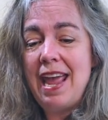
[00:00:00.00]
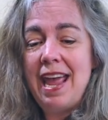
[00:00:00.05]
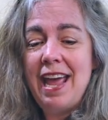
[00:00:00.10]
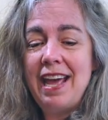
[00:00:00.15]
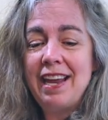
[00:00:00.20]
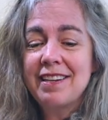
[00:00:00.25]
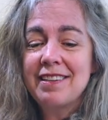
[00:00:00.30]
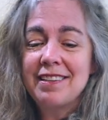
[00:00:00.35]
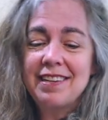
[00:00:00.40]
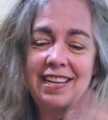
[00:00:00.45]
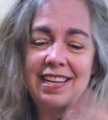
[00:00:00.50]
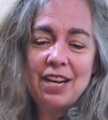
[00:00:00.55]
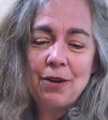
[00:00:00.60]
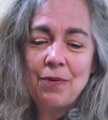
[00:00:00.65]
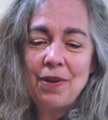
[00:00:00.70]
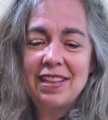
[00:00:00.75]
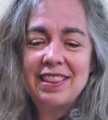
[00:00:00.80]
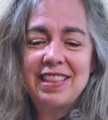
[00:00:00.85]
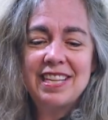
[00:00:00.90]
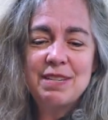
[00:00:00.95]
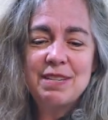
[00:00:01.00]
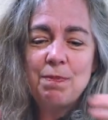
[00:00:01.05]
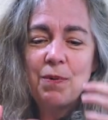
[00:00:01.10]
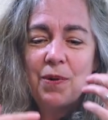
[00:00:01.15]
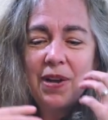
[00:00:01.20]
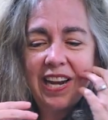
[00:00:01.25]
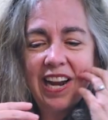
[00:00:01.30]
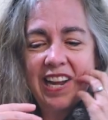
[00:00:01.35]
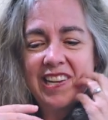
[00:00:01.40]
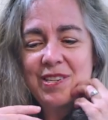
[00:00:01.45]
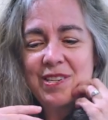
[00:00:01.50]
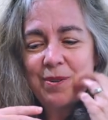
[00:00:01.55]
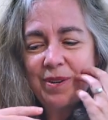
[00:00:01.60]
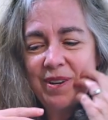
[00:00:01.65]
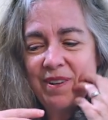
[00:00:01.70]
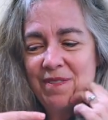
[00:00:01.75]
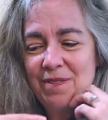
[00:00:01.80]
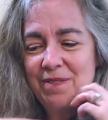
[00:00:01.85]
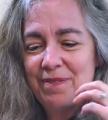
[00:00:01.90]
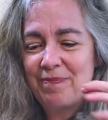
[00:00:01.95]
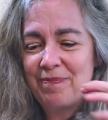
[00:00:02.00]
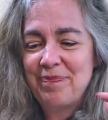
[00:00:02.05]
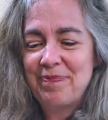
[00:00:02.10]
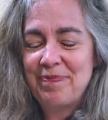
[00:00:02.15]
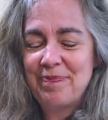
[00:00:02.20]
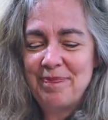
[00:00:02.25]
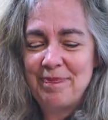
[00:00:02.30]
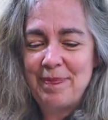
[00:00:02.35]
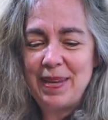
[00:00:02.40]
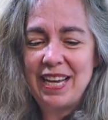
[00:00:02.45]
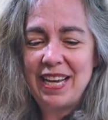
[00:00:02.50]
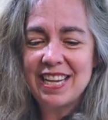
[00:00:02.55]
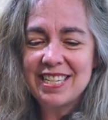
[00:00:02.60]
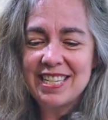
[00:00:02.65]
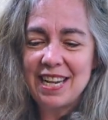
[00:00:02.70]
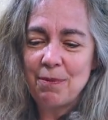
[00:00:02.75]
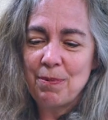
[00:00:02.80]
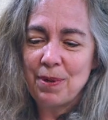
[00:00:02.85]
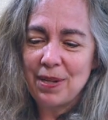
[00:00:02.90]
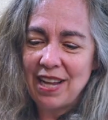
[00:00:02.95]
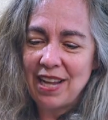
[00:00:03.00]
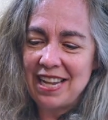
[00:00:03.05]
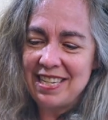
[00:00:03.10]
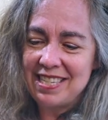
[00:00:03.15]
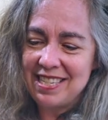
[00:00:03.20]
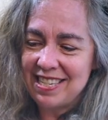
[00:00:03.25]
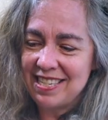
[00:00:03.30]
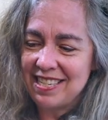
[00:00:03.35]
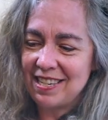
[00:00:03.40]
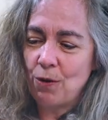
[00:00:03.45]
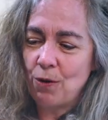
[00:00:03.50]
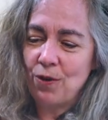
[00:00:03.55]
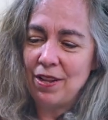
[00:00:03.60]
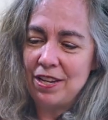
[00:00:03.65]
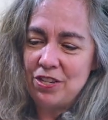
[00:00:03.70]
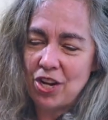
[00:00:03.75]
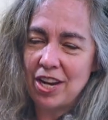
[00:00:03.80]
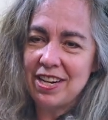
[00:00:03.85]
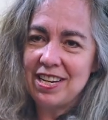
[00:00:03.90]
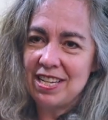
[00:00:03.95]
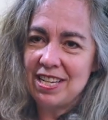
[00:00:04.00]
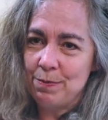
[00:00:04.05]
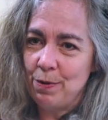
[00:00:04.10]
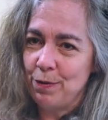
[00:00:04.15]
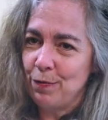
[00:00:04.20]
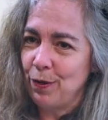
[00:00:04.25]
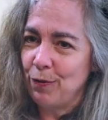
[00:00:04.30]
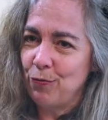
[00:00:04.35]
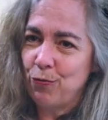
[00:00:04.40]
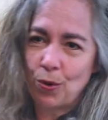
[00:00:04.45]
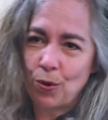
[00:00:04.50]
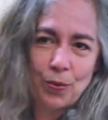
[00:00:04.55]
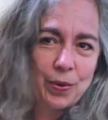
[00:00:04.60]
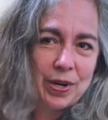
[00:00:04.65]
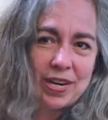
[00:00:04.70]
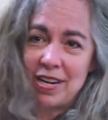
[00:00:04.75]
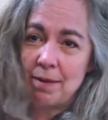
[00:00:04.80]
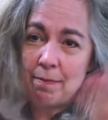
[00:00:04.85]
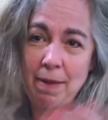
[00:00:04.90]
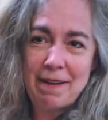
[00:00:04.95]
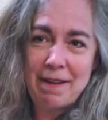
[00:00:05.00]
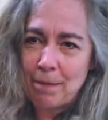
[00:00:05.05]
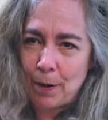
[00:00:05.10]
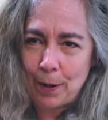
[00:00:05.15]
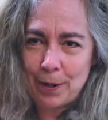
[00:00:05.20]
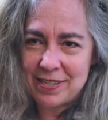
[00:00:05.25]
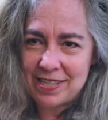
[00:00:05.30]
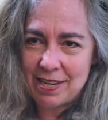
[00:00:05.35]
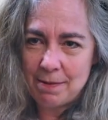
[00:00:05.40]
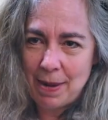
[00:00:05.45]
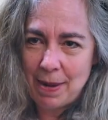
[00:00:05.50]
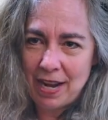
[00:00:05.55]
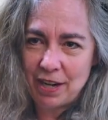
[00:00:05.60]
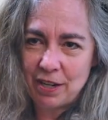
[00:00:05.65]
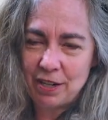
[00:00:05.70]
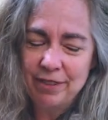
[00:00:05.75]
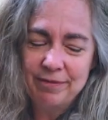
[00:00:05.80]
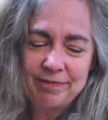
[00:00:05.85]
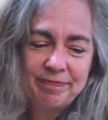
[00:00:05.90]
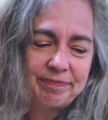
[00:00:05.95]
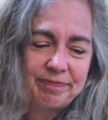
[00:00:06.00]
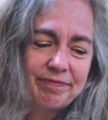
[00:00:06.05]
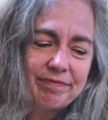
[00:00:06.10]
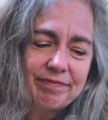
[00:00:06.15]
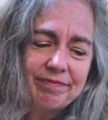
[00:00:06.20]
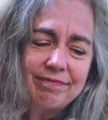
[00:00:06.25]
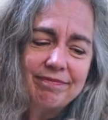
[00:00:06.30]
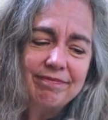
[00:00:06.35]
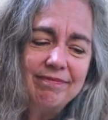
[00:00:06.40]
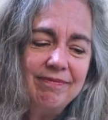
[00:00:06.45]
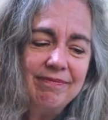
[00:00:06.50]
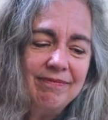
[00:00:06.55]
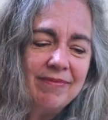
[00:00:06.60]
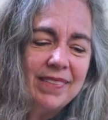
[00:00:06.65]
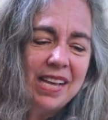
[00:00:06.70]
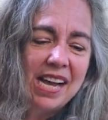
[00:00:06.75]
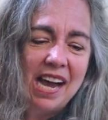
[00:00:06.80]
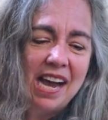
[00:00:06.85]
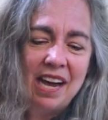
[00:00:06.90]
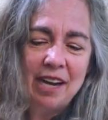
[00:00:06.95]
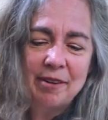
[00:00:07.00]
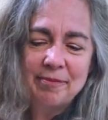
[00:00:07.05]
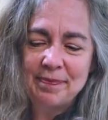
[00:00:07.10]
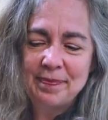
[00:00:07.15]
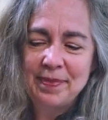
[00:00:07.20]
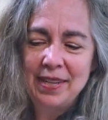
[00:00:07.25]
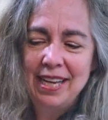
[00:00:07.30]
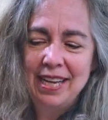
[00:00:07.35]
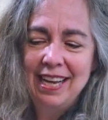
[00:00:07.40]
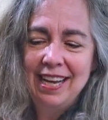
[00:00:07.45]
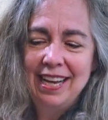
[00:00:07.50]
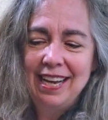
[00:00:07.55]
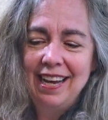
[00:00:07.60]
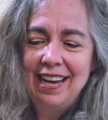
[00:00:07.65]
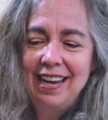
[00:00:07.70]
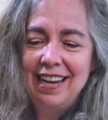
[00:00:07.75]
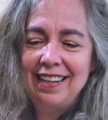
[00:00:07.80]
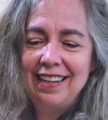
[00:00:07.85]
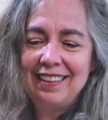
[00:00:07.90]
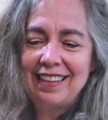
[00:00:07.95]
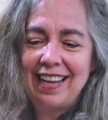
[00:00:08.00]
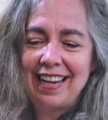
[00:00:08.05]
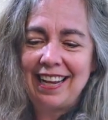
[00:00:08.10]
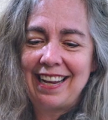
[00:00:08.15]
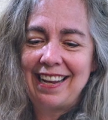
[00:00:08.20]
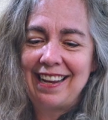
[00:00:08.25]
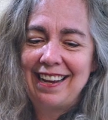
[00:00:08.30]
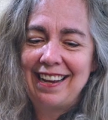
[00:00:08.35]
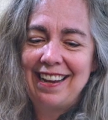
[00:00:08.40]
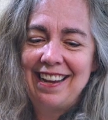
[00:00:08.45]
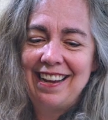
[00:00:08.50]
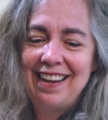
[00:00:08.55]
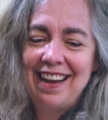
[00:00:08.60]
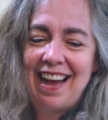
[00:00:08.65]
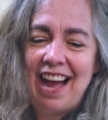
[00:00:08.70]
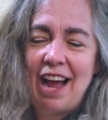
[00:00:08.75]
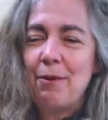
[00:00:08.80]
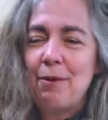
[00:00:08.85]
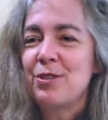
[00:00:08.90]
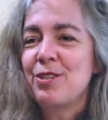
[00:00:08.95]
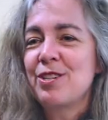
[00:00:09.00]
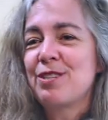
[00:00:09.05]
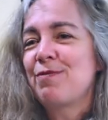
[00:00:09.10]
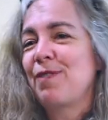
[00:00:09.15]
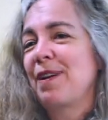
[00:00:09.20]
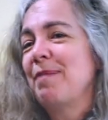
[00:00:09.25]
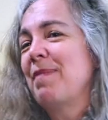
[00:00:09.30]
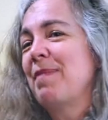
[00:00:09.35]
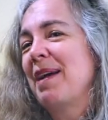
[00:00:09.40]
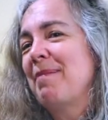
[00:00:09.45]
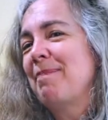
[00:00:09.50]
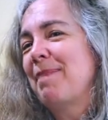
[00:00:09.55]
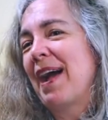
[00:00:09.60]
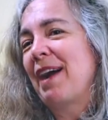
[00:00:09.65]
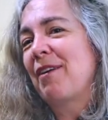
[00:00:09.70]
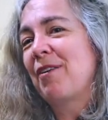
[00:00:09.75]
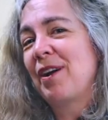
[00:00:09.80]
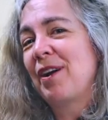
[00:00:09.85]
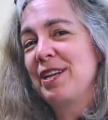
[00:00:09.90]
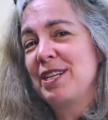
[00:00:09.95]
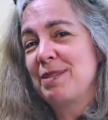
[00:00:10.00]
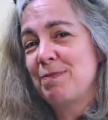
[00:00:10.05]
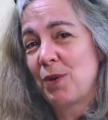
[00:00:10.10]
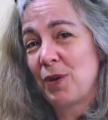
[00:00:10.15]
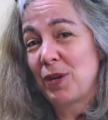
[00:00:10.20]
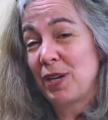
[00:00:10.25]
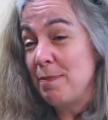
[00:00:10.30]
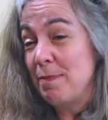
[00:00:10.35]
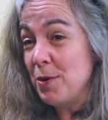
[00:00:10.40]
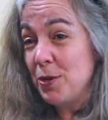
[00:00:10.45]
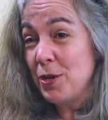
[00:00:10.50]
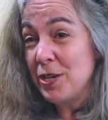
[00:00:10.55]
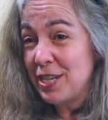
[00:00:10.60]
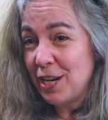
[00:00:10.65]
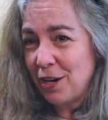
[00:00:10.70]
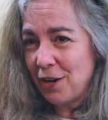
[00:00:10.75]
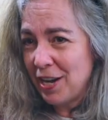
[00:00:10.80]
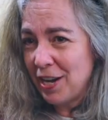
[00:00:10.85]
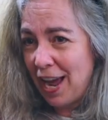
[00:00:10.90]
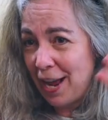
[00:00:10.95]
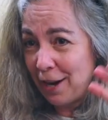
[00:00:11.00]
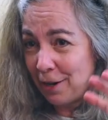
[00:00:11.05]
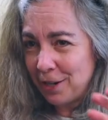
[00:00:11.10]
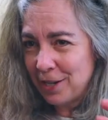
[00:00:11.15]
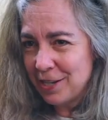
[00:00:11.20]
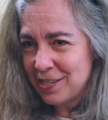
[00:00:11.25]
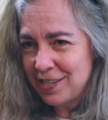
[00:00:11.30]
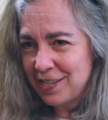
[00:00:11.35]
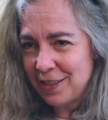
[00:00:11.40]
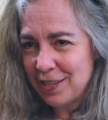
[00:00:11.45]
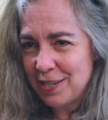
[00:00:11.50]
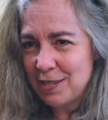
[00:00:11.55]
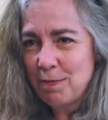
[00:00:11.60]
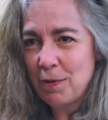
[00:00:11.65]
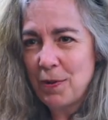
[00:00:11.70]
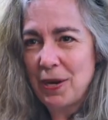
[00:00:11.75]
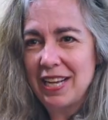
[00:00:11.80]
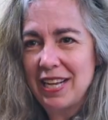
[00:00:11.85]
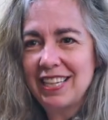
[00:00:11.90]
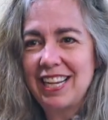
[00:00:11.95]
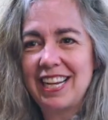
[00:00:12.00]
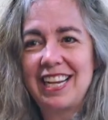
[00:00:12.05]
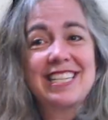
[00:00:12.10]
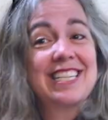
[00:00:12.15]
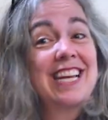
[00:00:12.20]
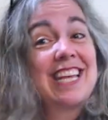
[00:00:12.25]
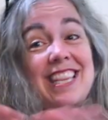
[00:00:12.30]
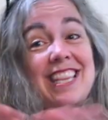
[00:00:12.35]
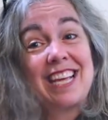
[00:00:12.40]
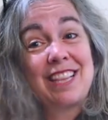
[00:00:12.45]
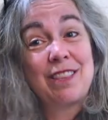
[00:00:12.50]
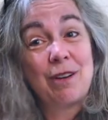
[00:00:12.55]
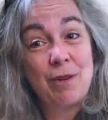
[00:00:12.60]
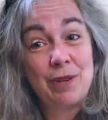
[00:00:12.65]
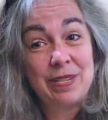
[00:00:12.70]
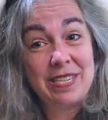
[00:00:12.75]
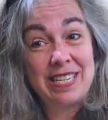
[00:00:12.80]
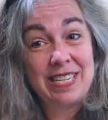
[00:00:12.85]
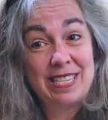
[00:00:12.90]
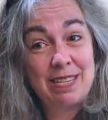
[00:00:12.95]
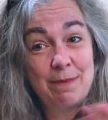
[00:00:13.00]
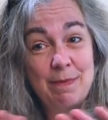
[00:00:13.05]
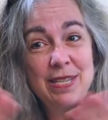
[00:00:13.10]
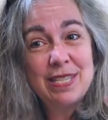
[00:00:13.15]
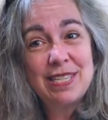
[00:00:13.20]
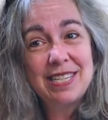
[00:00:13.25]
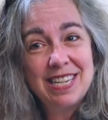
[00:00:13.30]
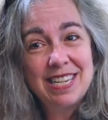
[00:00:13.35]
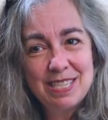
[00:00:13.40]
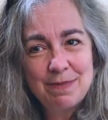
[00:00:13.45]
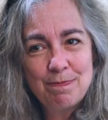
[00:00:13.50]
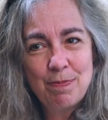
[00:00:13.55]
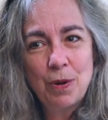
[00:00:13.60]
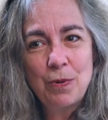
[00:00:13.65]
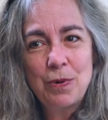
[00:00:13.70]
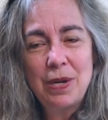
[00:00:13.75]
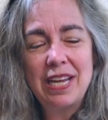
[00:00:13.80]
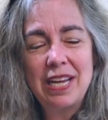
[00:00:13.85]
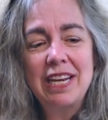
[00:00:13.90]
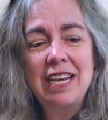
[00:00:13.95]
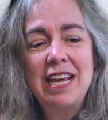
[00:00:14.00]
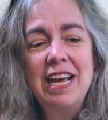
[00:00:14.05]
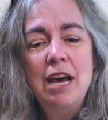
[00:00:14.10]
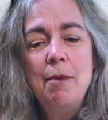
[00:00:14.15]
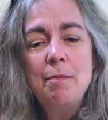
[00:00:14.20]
And you know, at this point I sort of because I realize this whole agenda is moving forward in a bipartisan manner, um, like I will just frame my background as more communitarian anarchist at this point, like because I think the whole system is is broken.